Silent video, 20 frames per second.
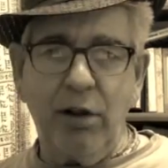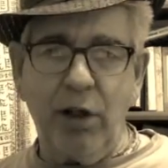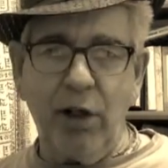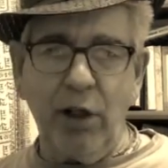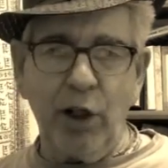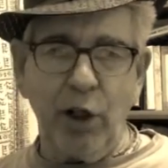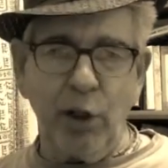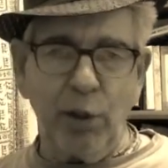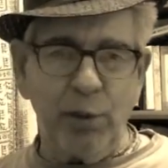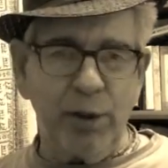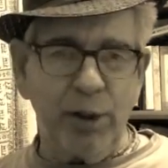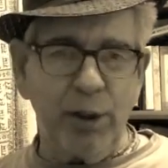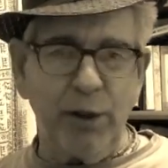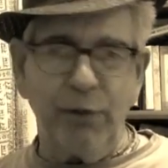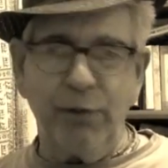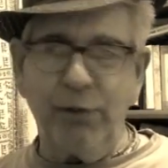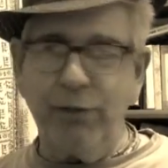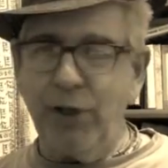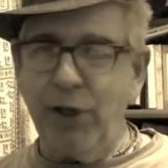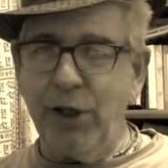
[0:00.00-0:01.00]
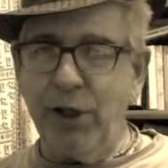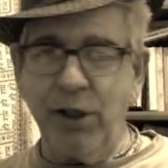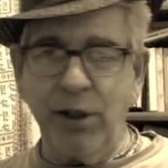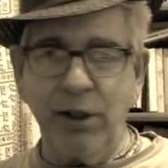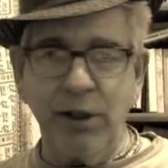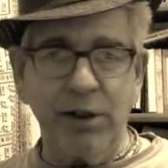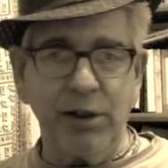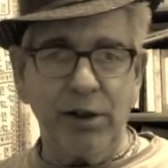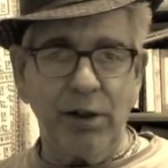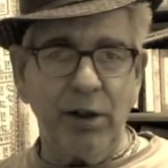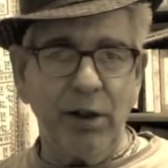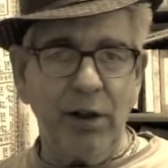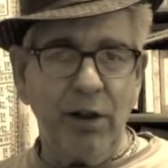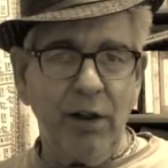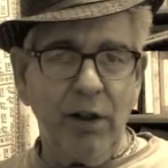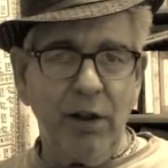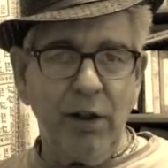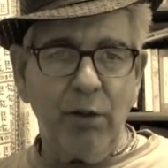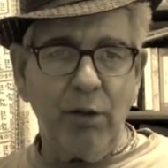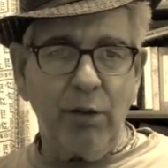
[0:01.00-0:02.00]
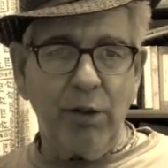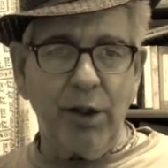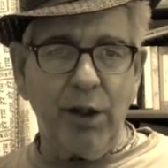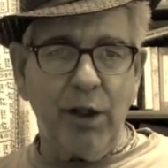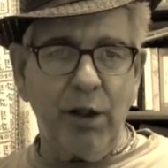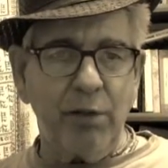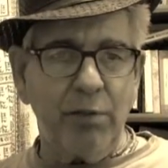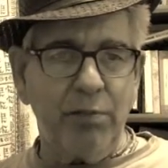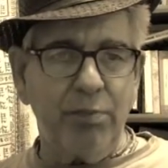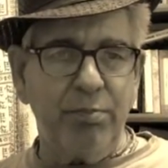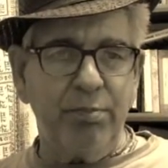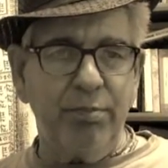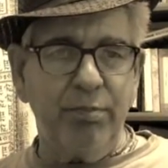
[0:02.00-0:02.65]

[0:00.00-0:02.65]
arguably the funniest. Without,